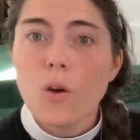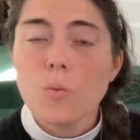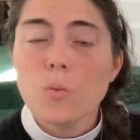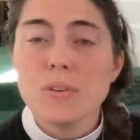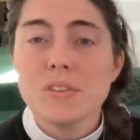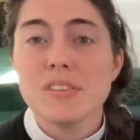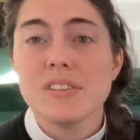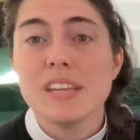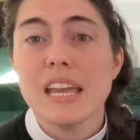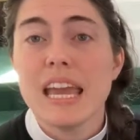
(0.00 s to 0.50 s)

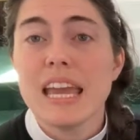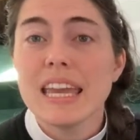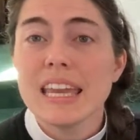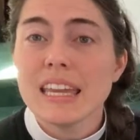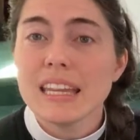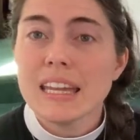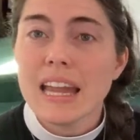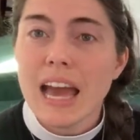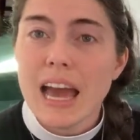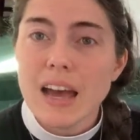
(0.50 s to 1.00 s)
was
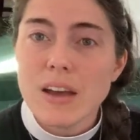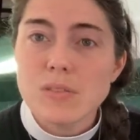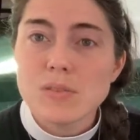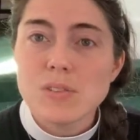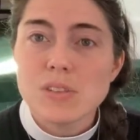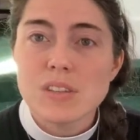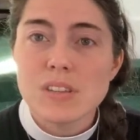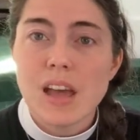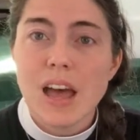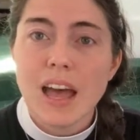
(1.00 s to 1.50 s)
taken
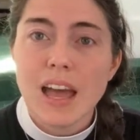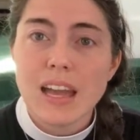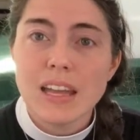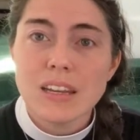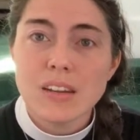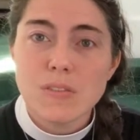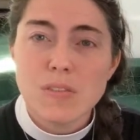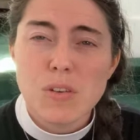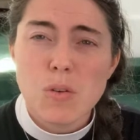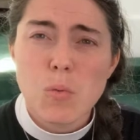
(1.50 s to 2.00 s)

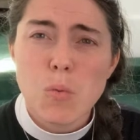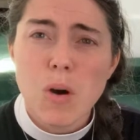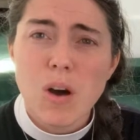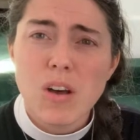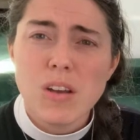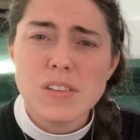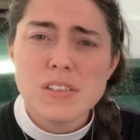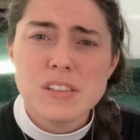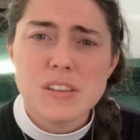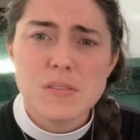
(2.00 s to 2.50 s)
outside of the
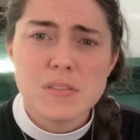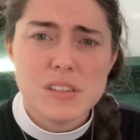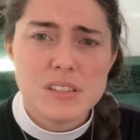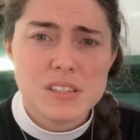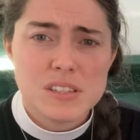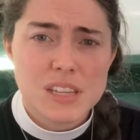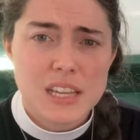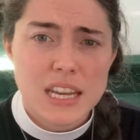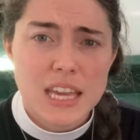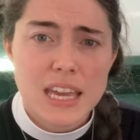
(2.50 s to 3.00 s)
walls of the
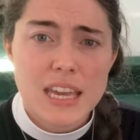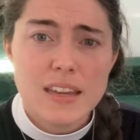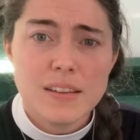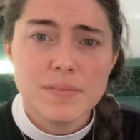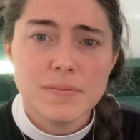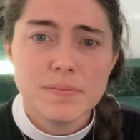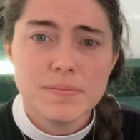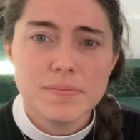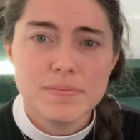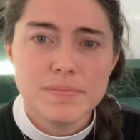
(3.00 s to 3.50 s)
city
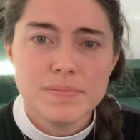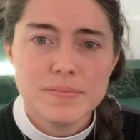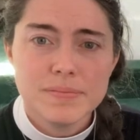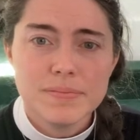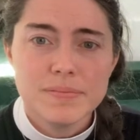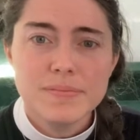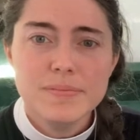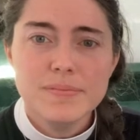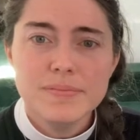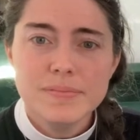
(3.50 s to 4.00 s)

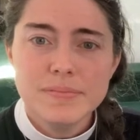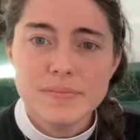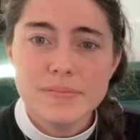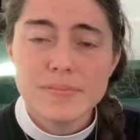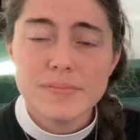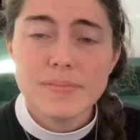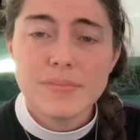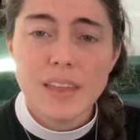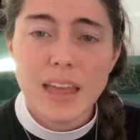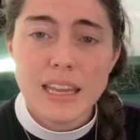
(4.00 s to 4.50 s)

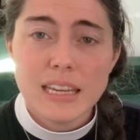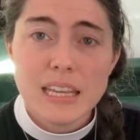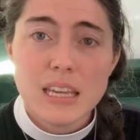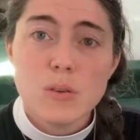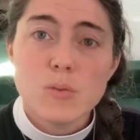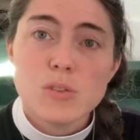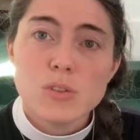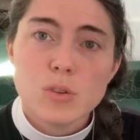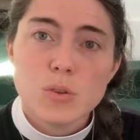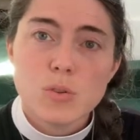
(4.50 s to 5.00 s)
and
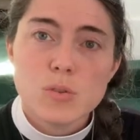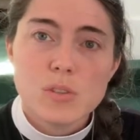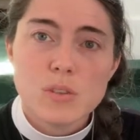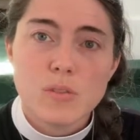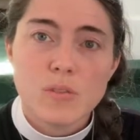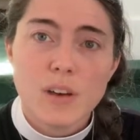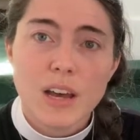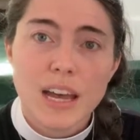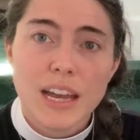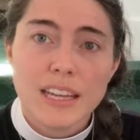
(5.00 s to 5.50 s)
he was
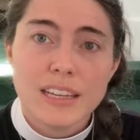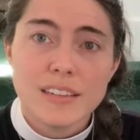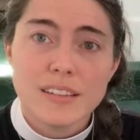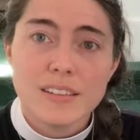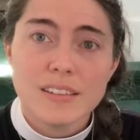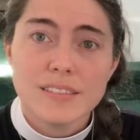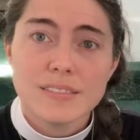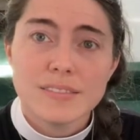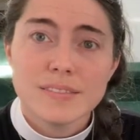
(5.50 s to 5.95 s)
crucified.